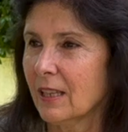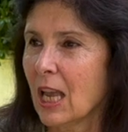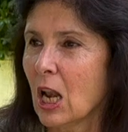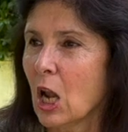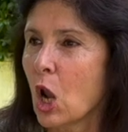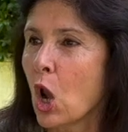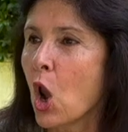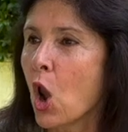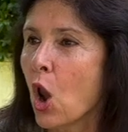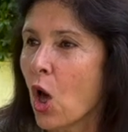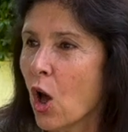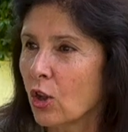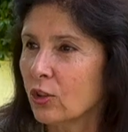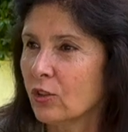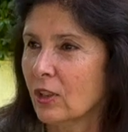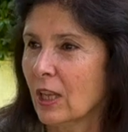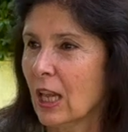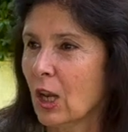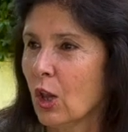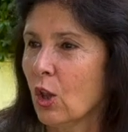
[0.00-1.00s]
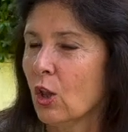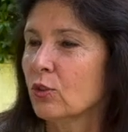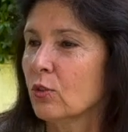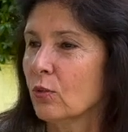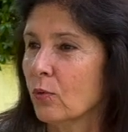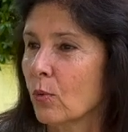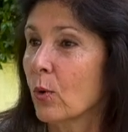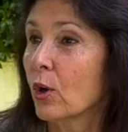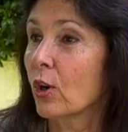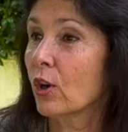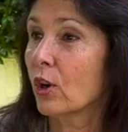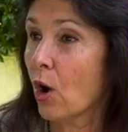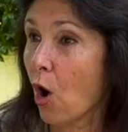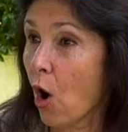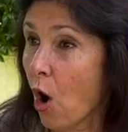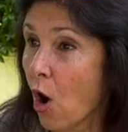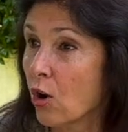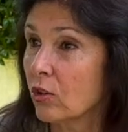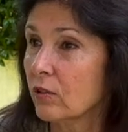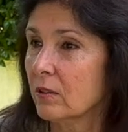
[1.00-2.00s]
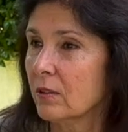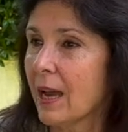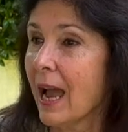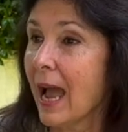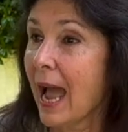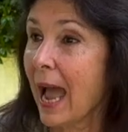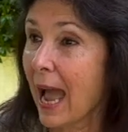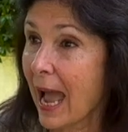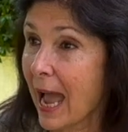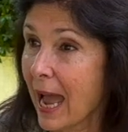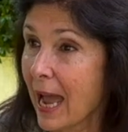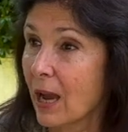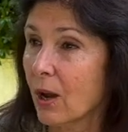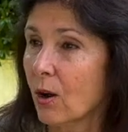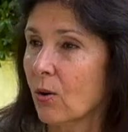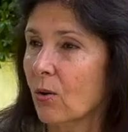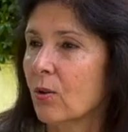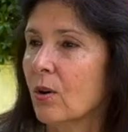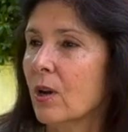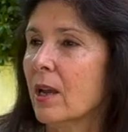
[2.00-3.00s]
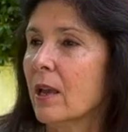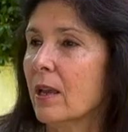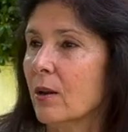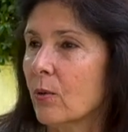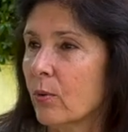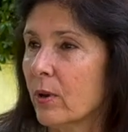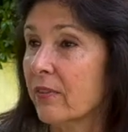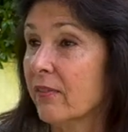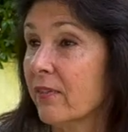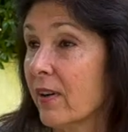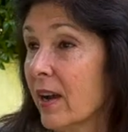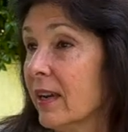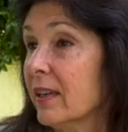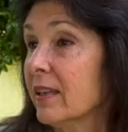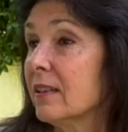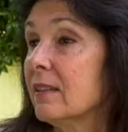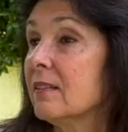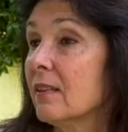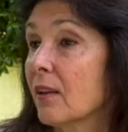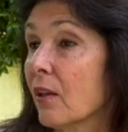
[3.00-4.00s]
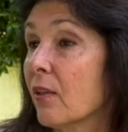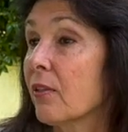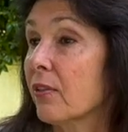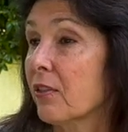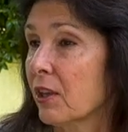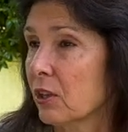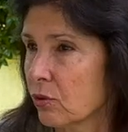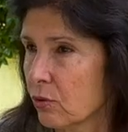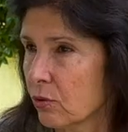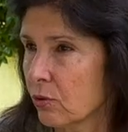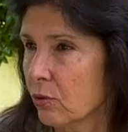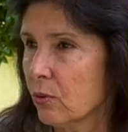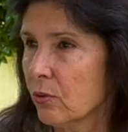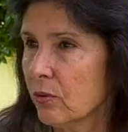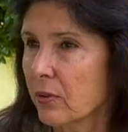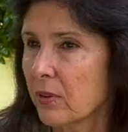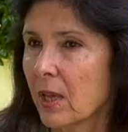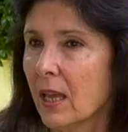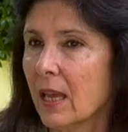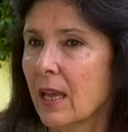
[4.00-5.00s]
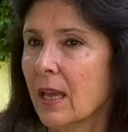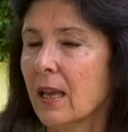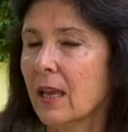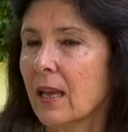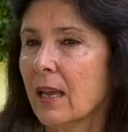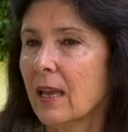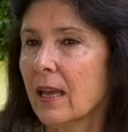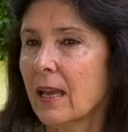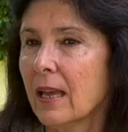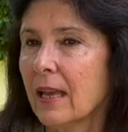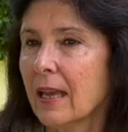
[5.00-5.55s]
a lot of work on how we find the truth.